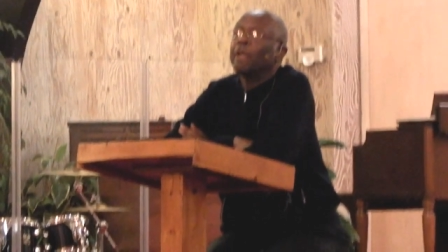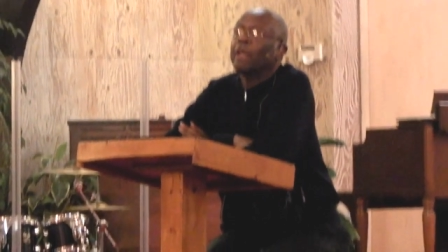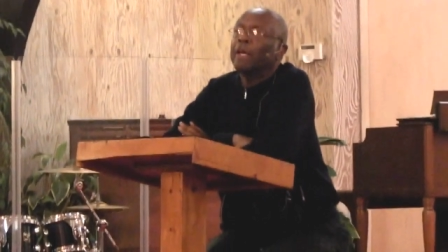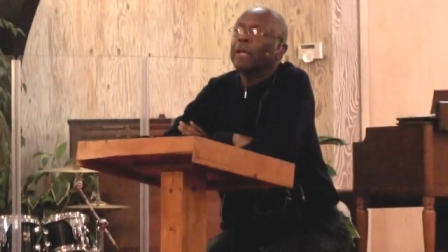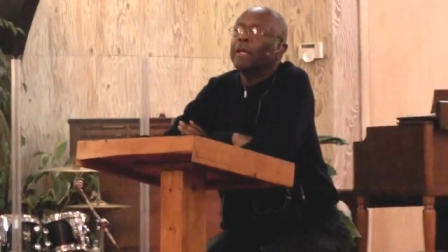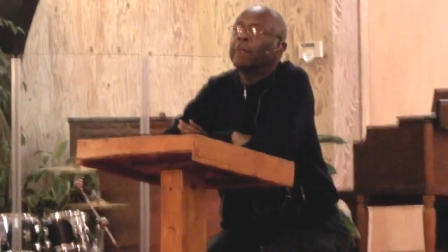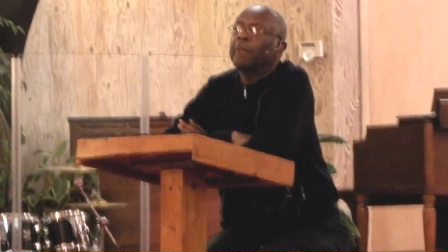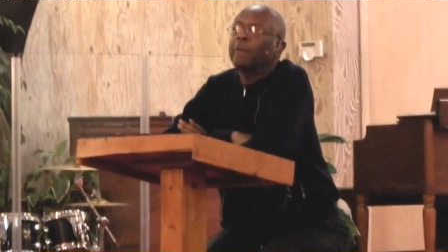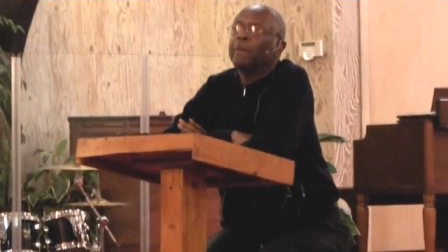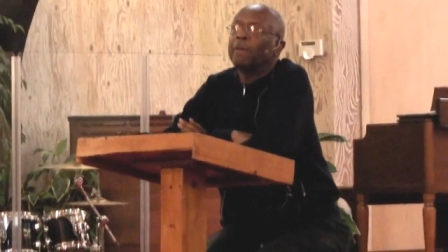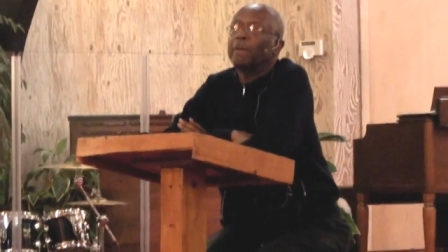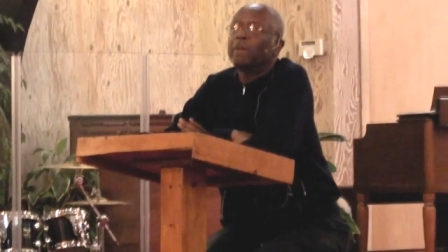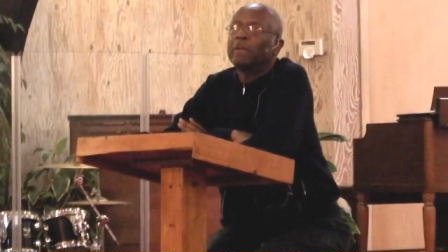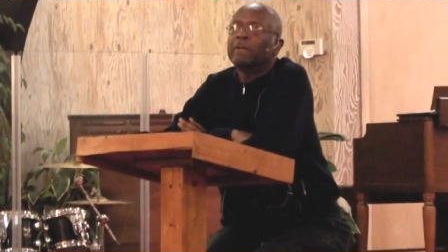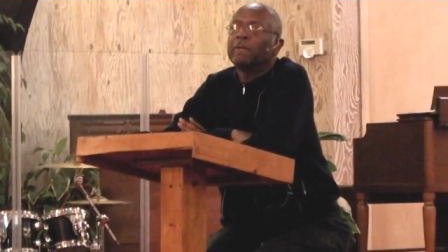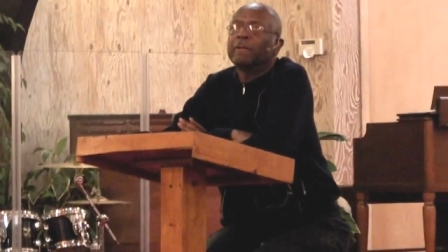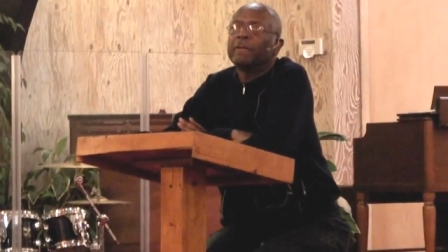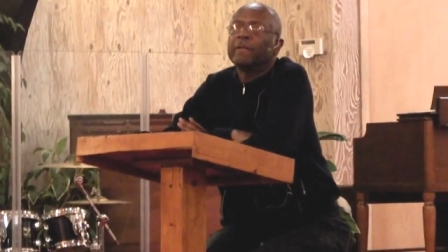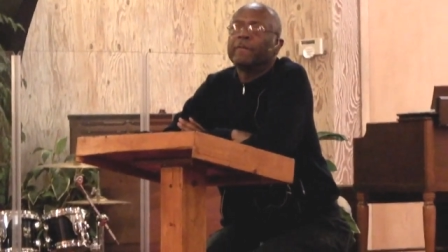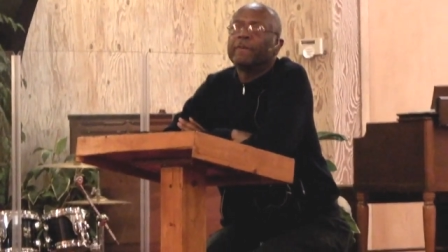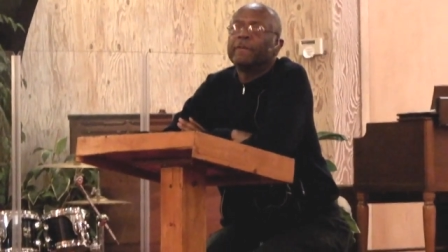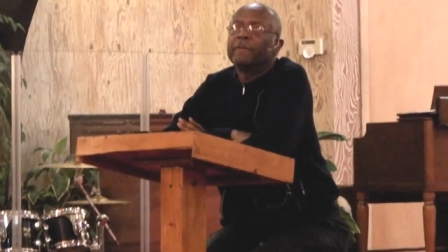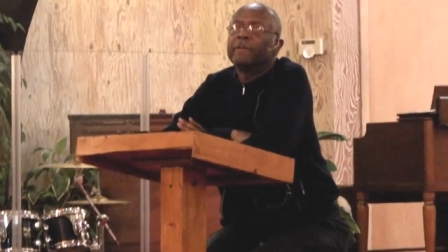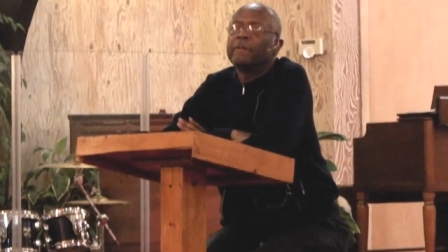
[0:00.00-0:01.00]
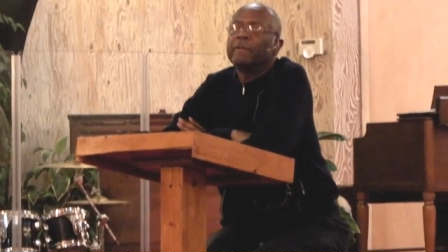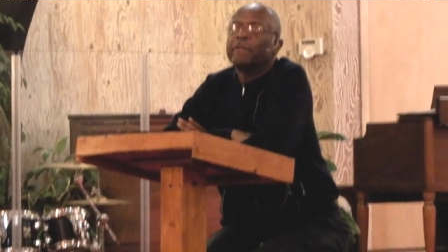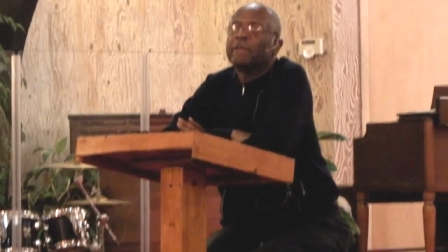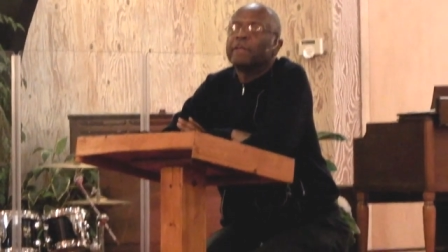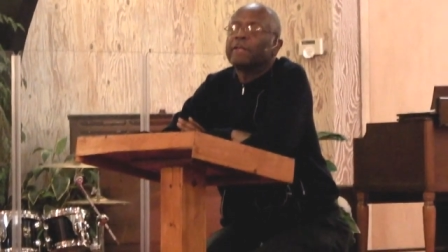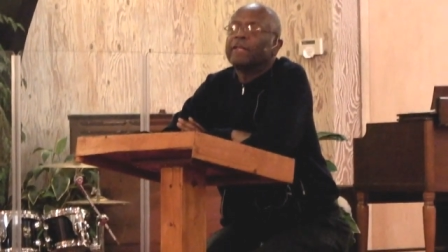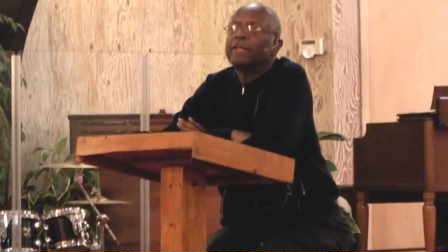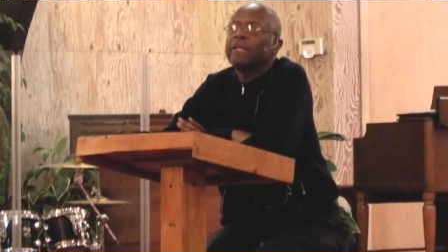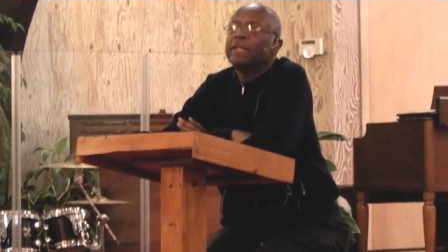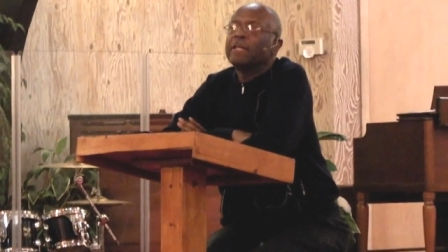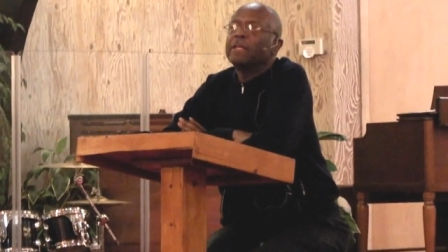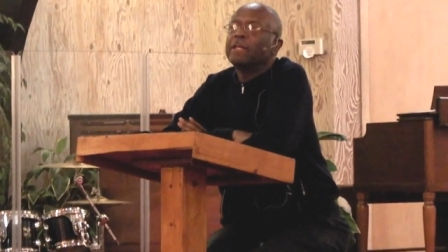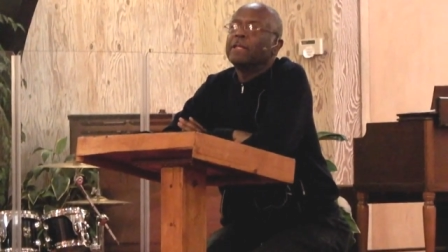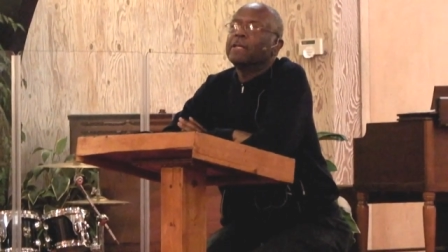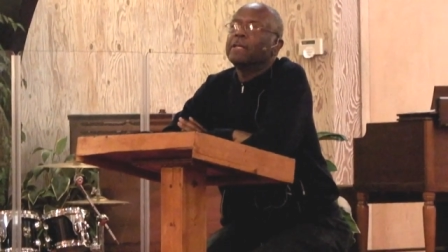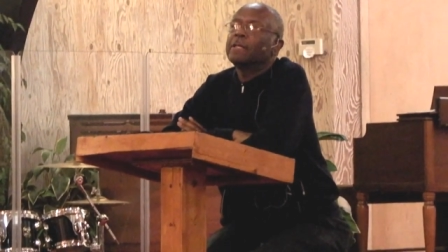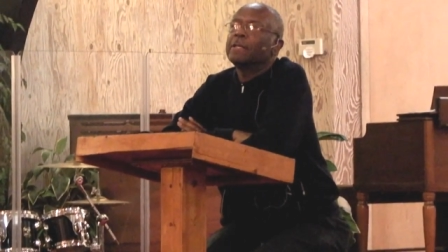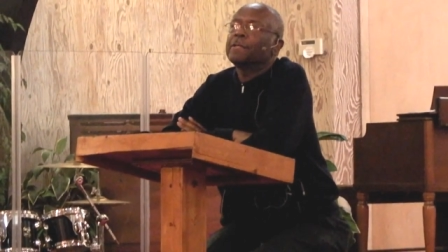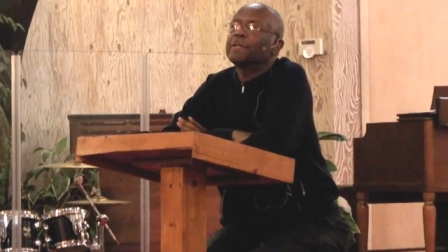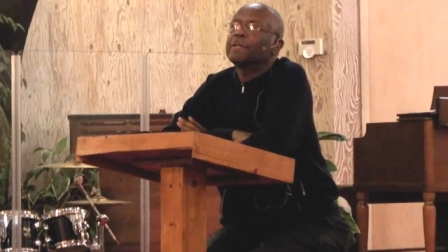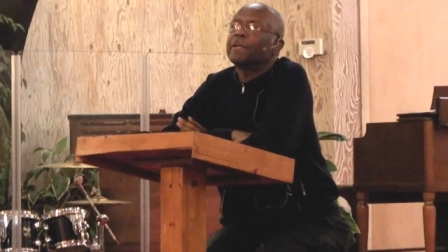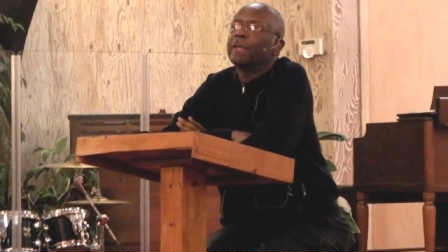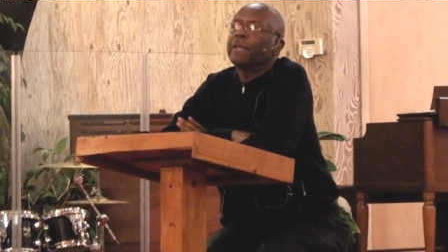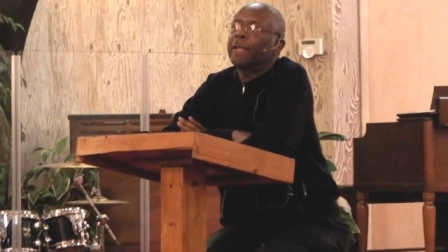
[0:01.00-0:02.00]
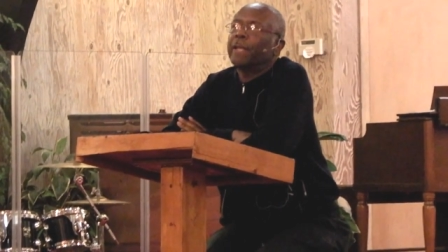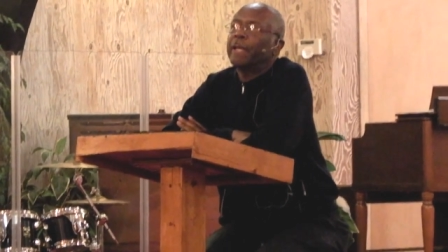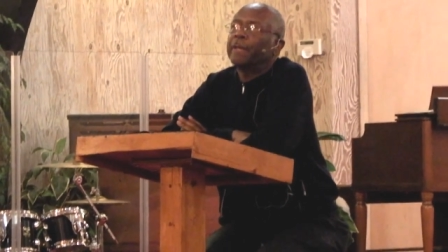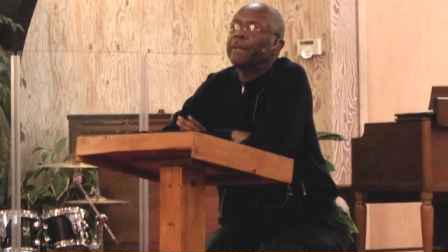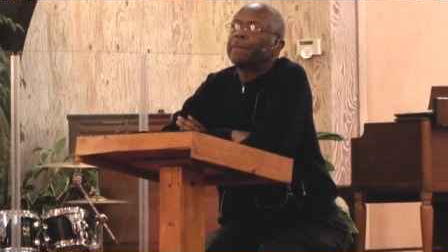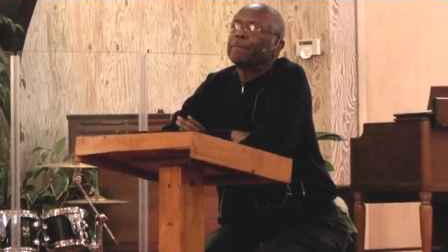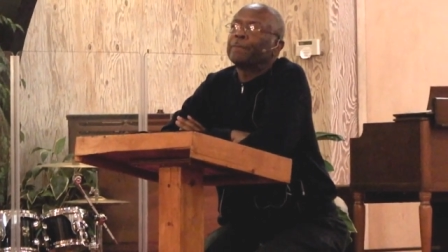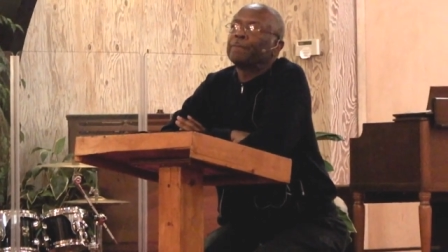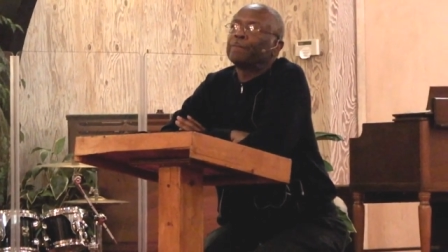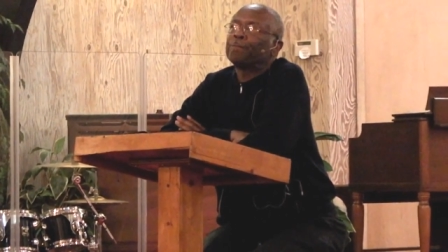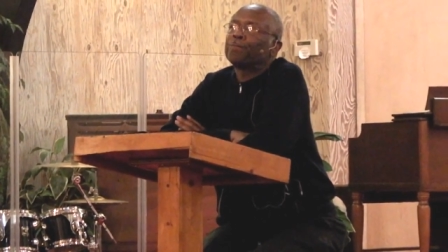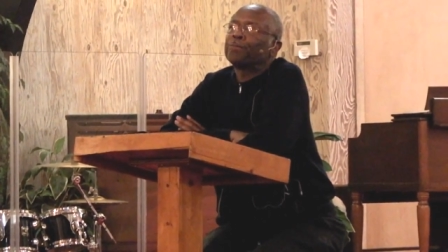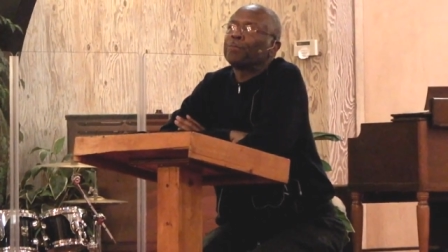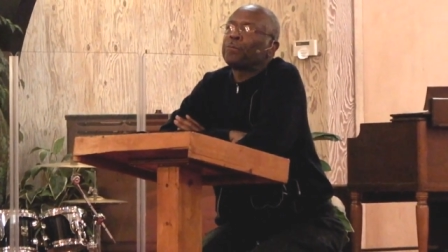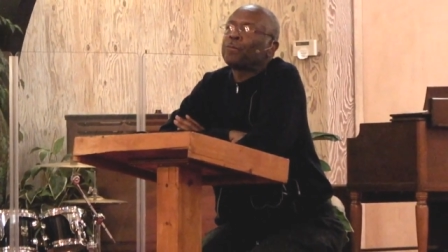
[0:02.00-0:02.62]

and all the, the things that